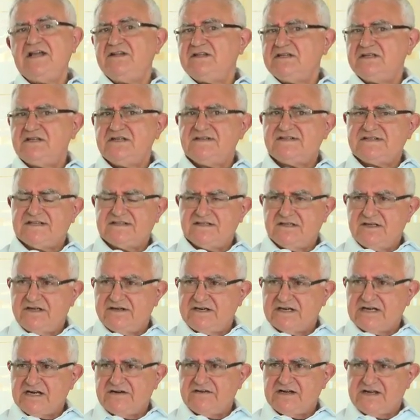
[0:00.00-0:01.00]
I didn't
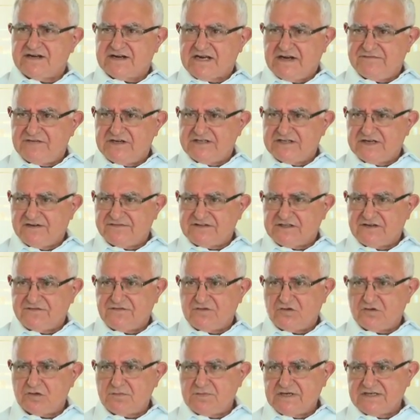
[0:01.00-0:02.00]
suddenly recover. I recovered after
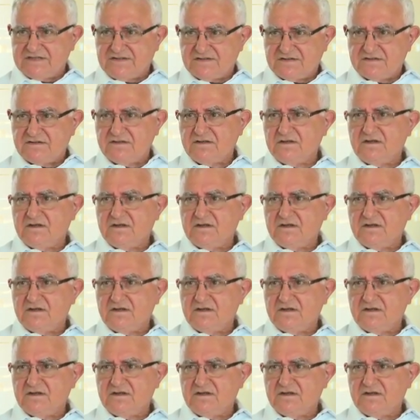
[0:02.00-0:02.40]
4 months.